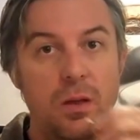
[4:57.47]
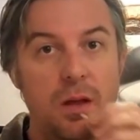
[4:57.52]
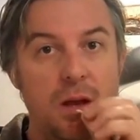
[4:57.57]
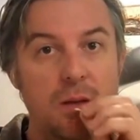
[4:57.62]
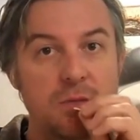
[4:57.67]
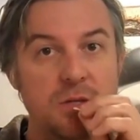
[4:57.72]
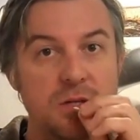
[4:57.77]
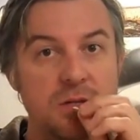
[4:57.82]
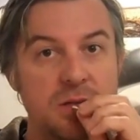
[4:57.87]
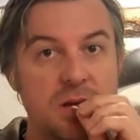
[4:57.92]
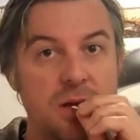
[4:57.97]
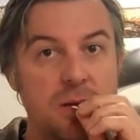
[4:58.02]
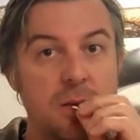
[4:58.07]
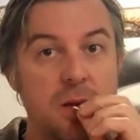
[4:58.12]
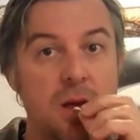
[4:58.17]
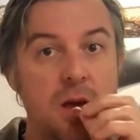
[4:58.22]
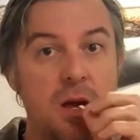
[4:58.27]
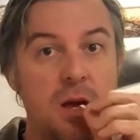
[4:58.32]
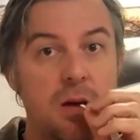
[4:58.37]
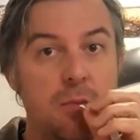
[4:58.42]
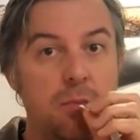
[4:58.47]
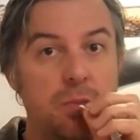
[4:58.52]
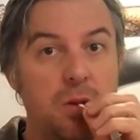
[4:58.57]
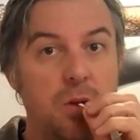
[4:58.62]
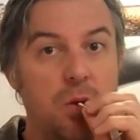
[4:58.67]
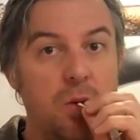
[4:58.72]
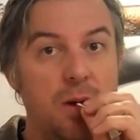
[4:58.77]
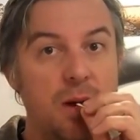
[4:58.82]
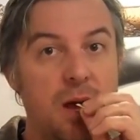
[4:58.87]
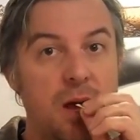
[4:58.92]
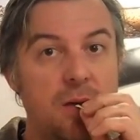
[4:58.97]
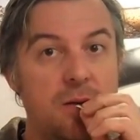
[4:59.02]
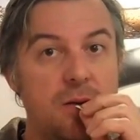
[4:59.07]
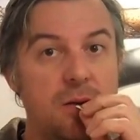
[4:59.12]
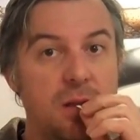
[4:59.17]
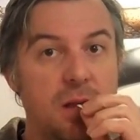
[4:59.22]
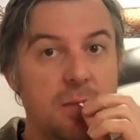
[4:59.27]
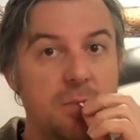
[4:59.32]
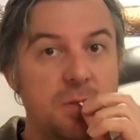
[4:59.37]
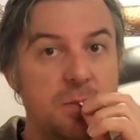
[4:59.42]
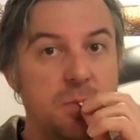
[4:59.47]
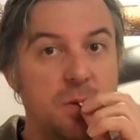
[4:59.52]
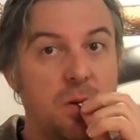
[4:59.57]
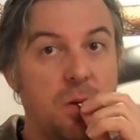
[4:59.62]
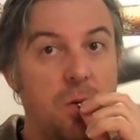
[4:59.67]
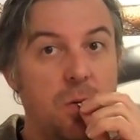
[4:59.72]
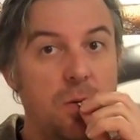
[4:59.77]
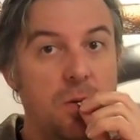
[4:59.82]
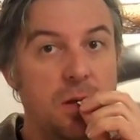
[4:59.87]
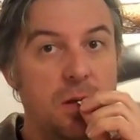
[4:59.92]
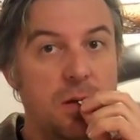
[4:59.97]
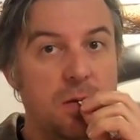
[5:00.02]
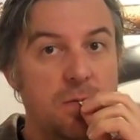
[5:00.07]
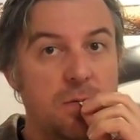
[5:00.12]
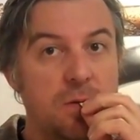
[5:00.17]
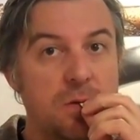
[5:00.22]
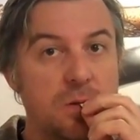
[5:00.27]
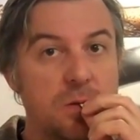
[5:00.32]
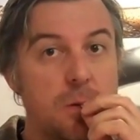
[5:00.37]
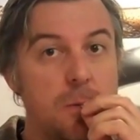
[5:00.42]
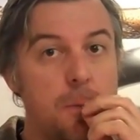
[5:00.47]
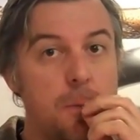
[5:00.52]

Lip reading: I'm just saying blow it out of your lips, but hold it there first.